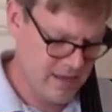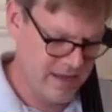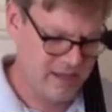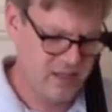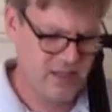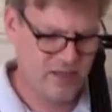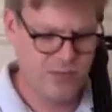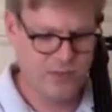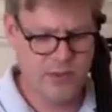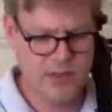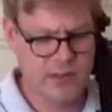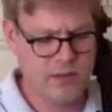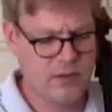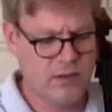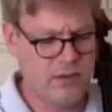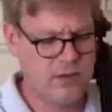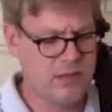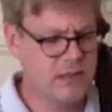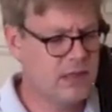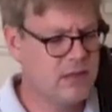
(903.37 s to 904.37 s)
Actually really
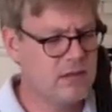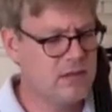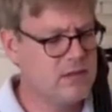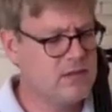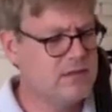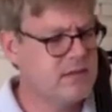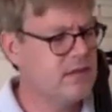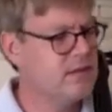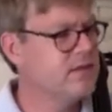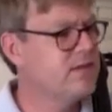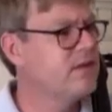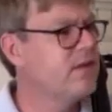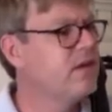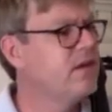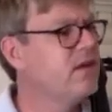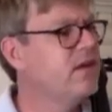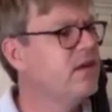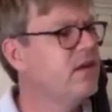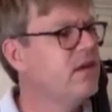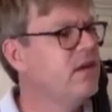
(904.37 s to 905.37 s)
hard to get those sounds.
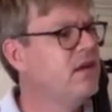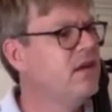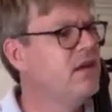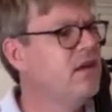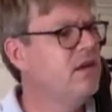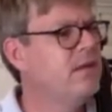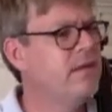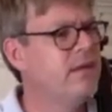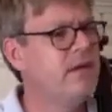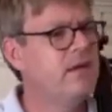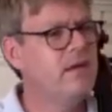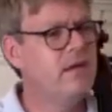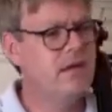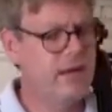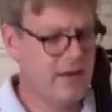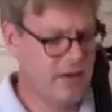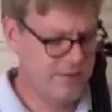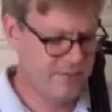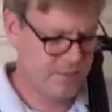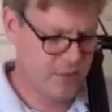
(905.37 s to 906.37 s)
Yeah,
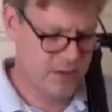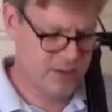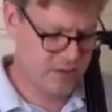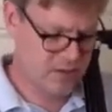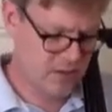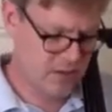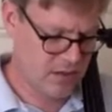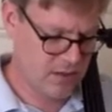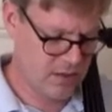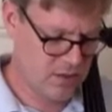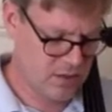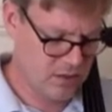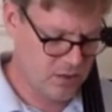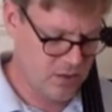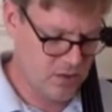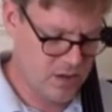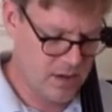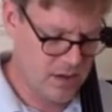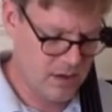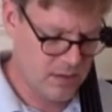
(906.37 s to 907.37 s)
let off pressure here and
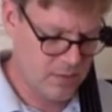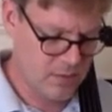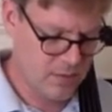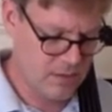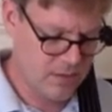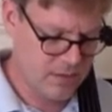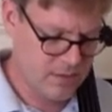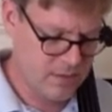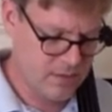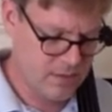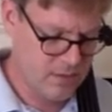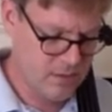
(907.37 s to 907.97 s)
try a couple things.